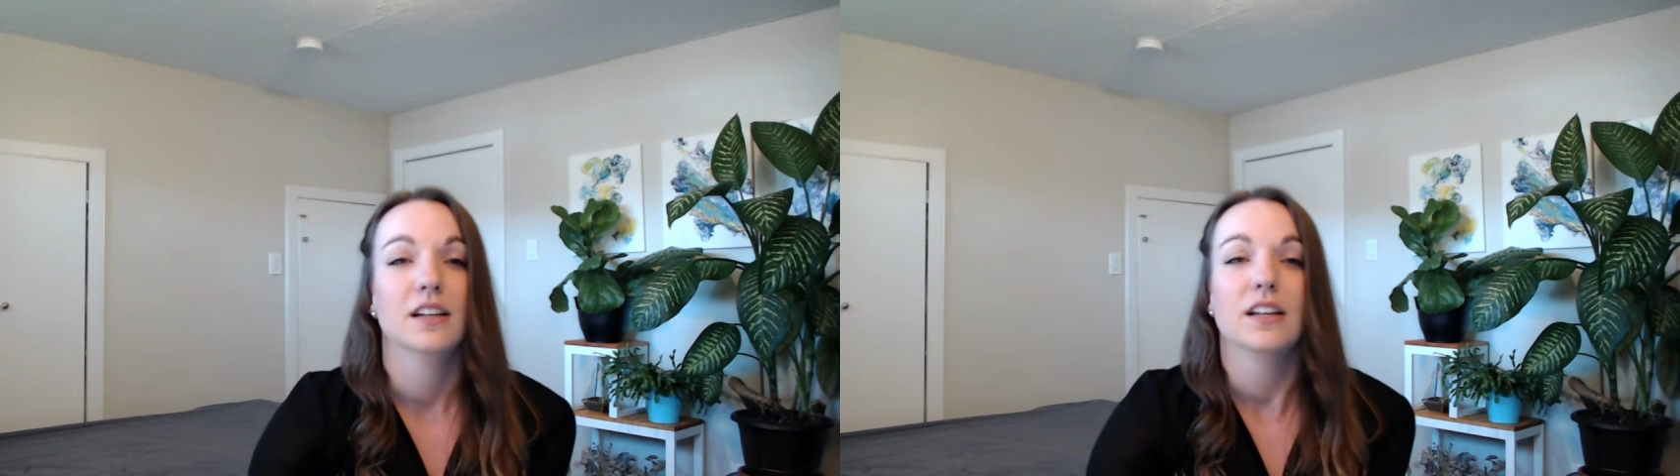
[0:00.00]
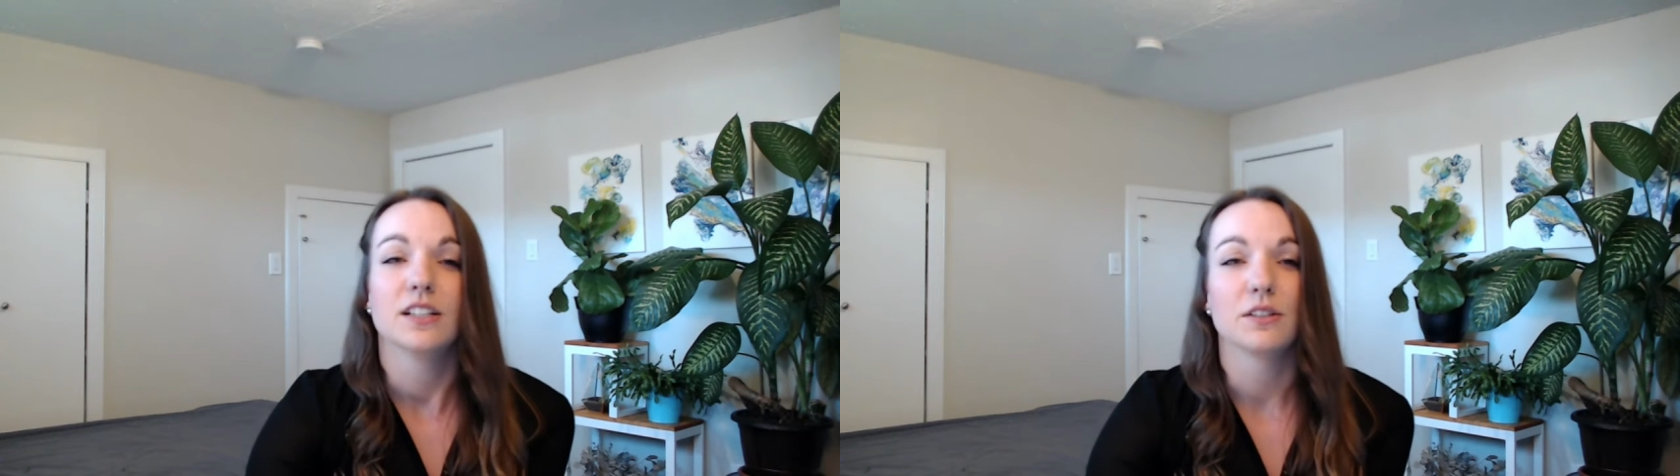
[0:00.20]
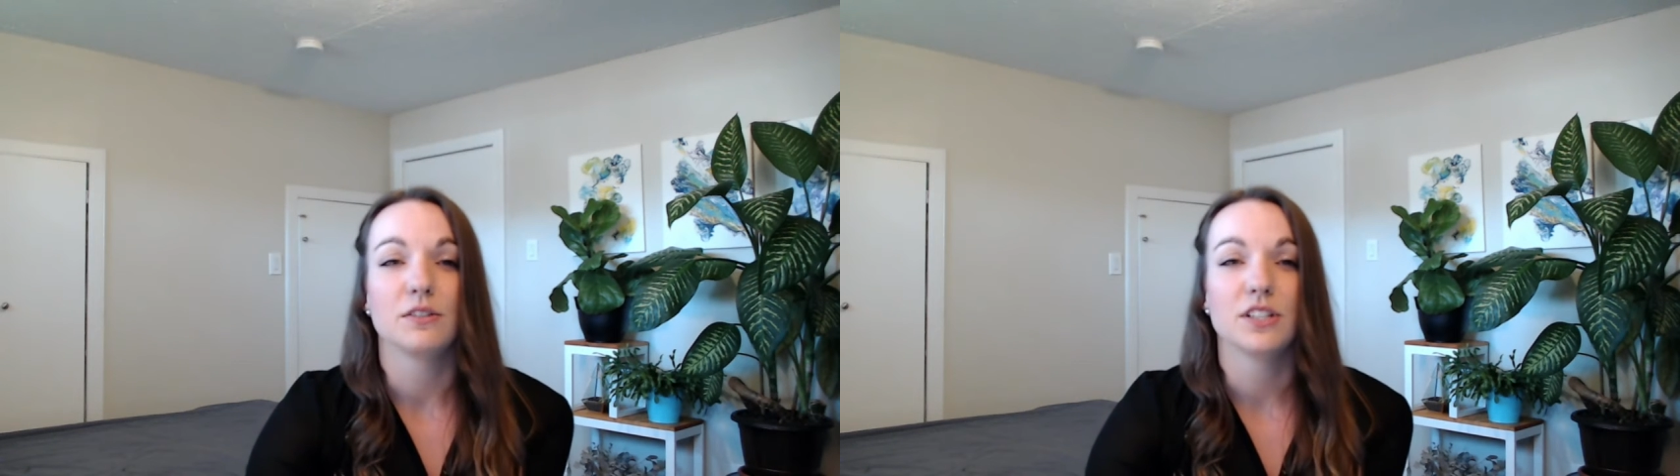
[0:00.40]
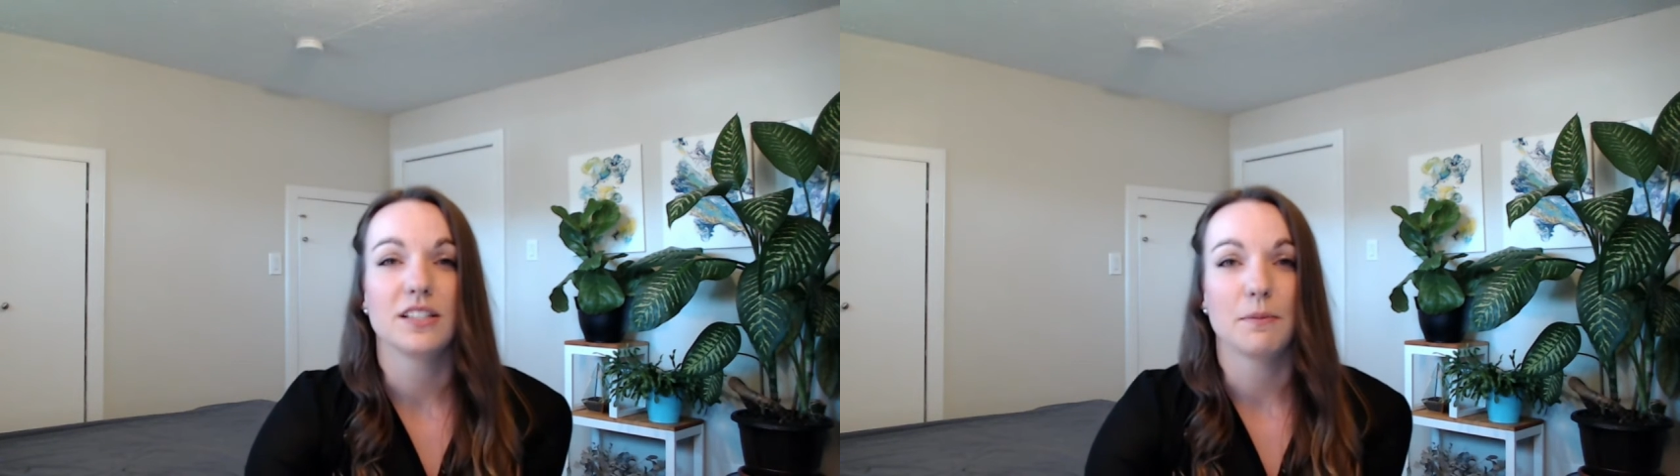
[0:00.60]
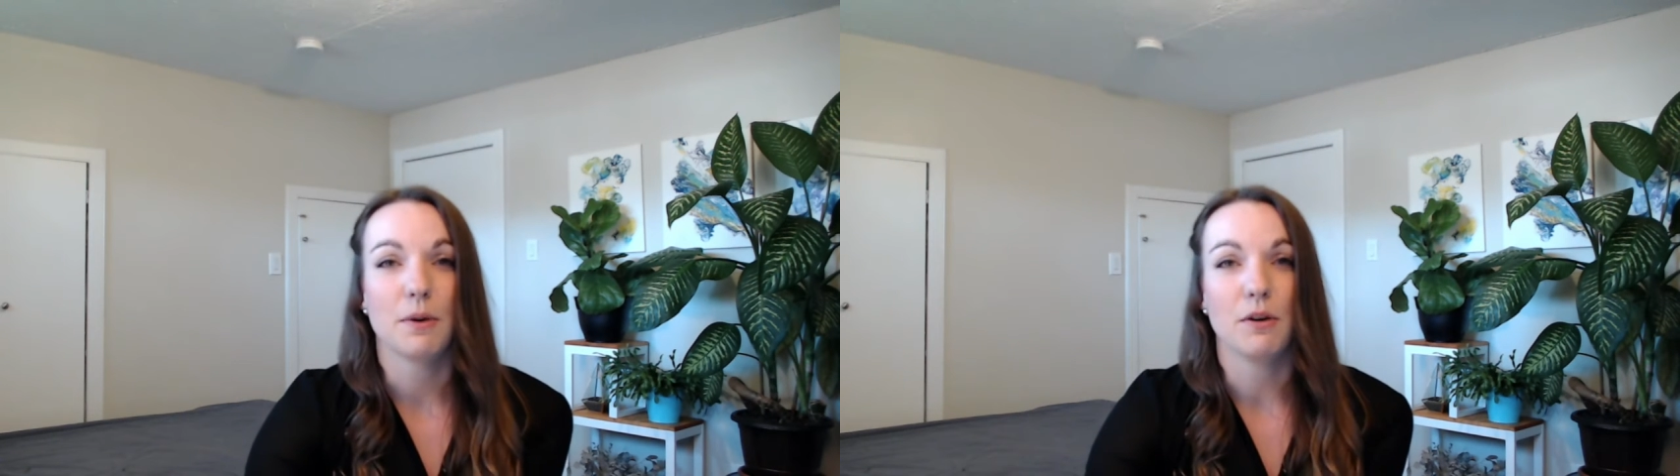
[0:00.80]
So
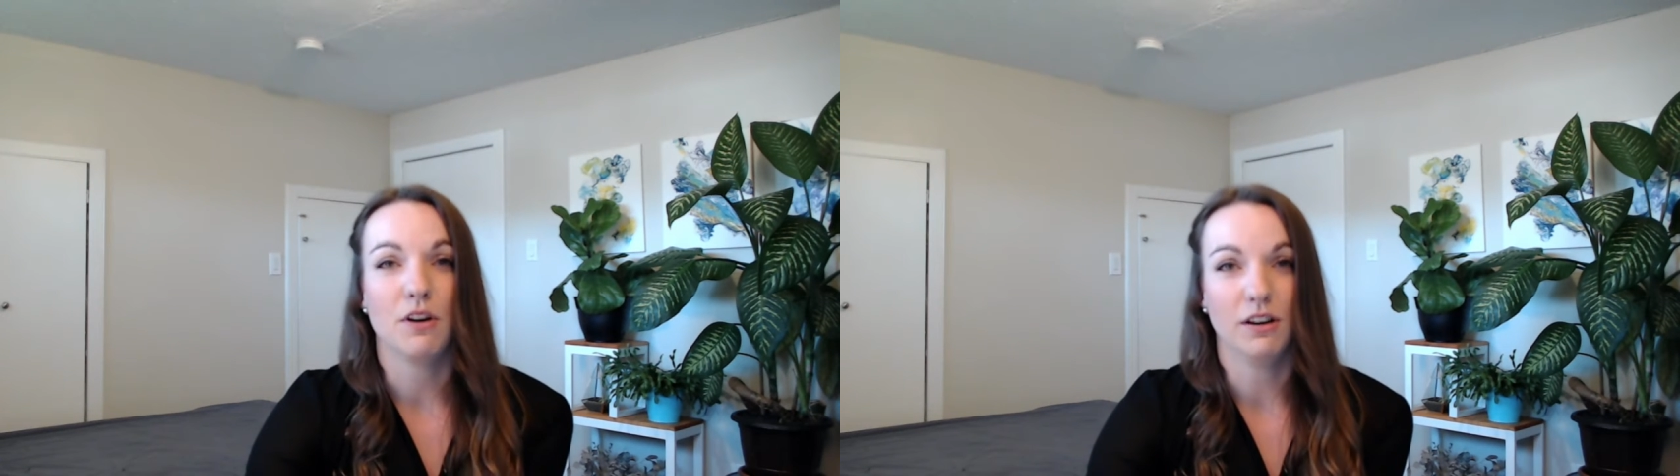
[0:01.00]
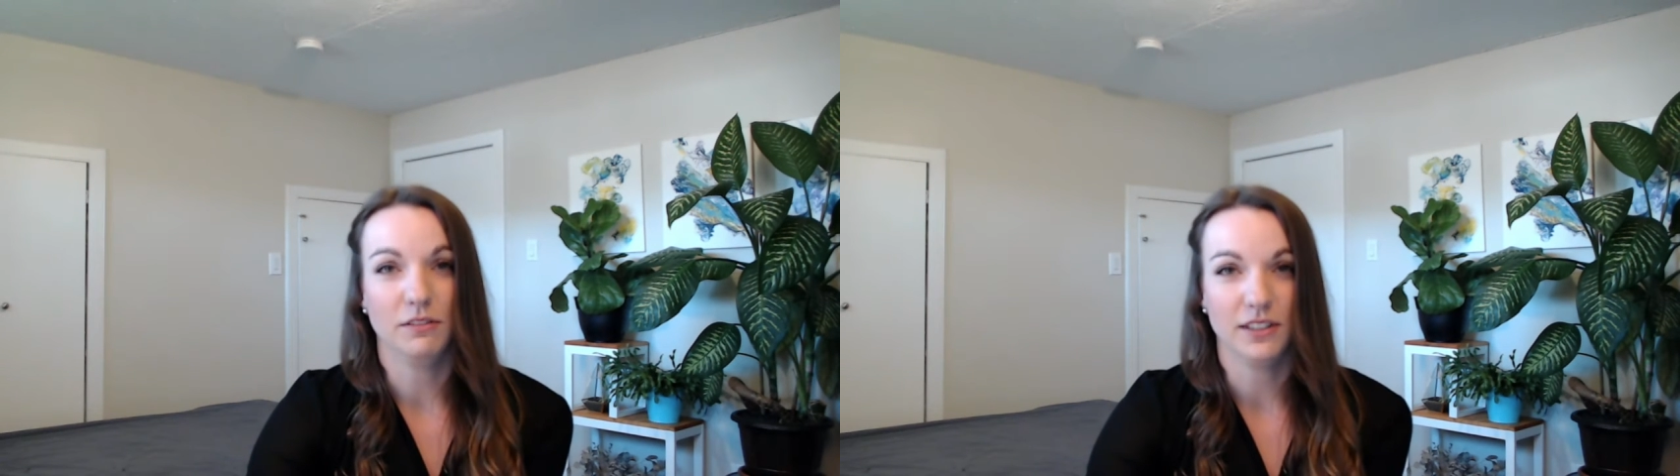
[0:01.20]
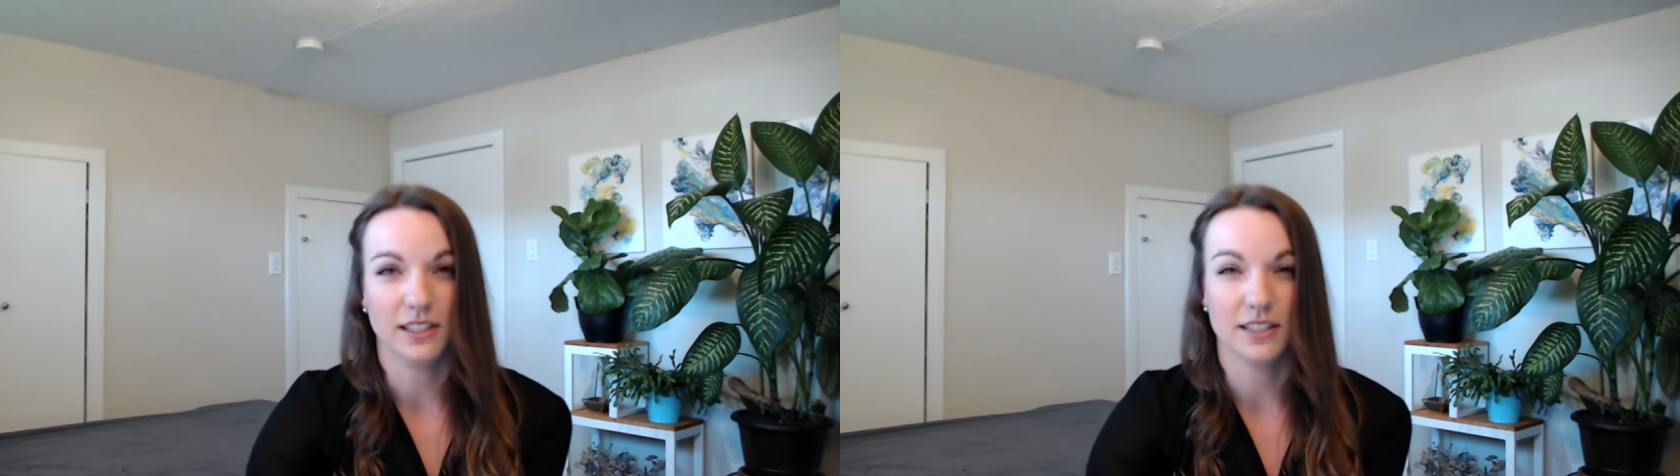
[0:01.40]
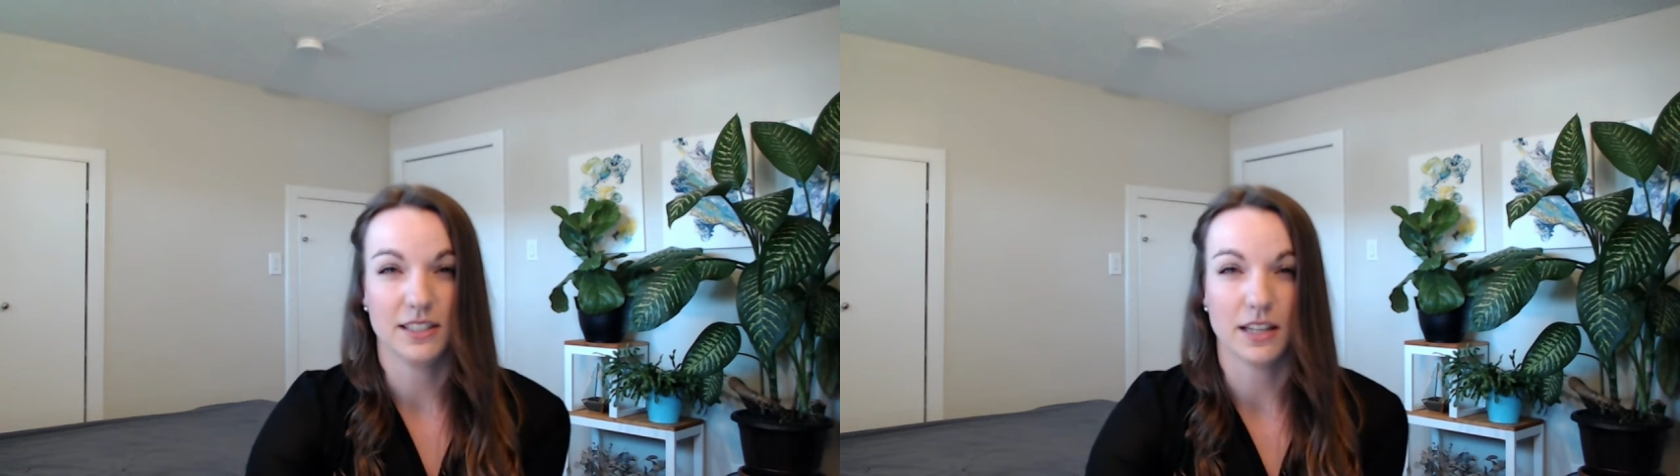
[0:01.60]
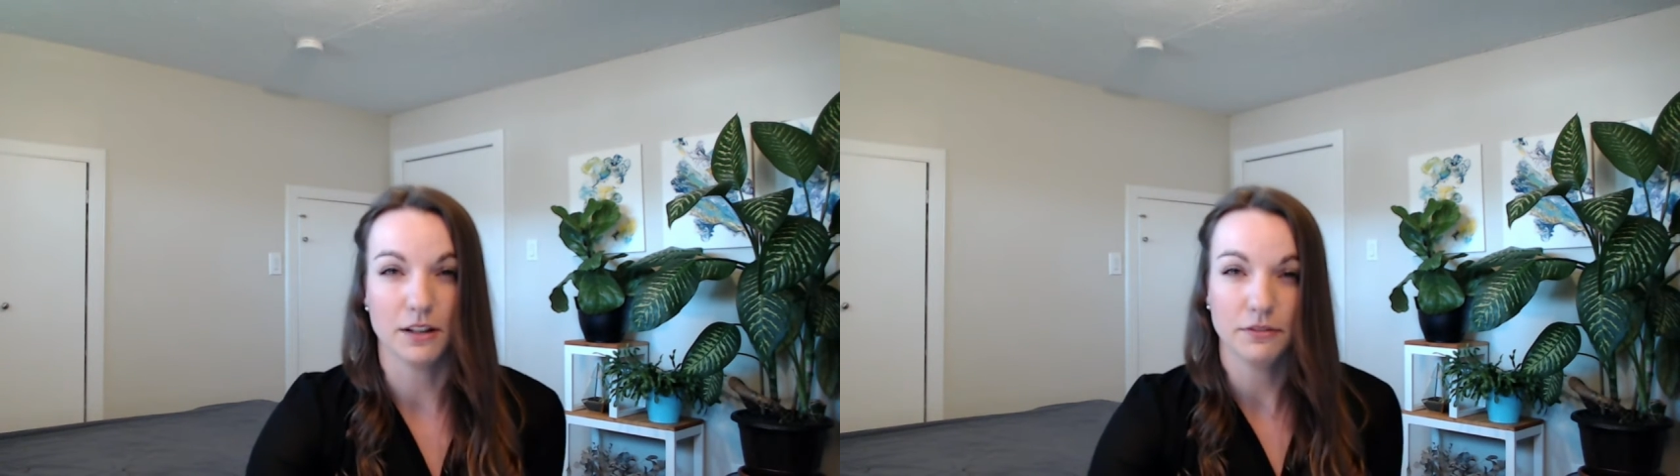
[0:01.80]
just about conflict
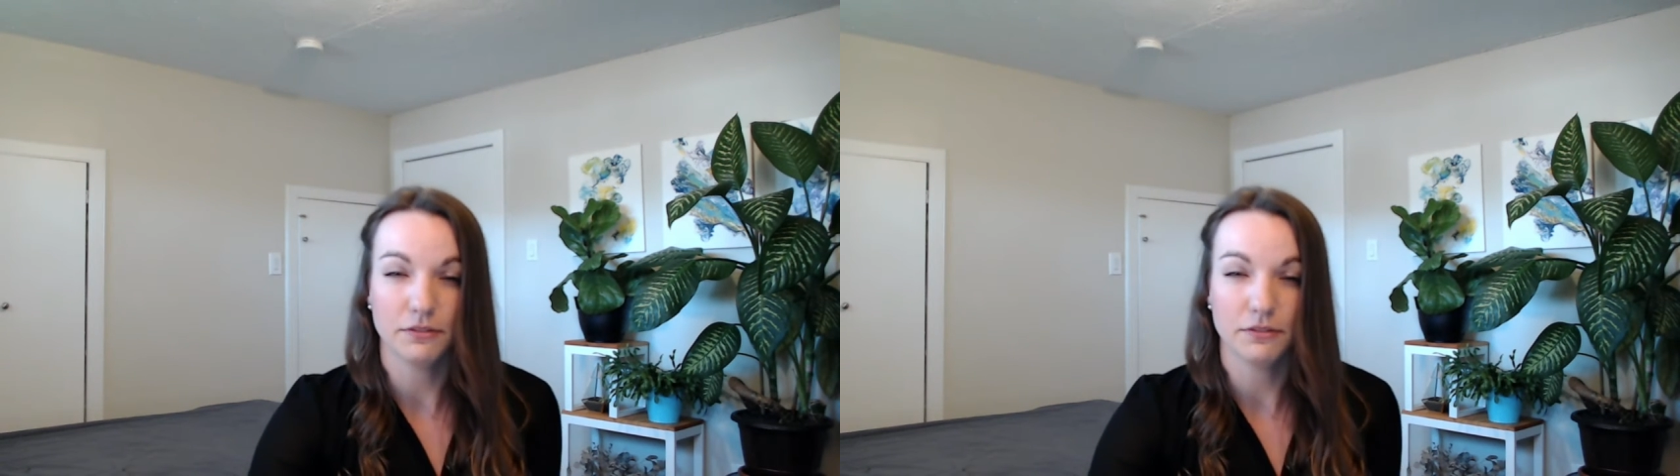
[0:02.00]
itself,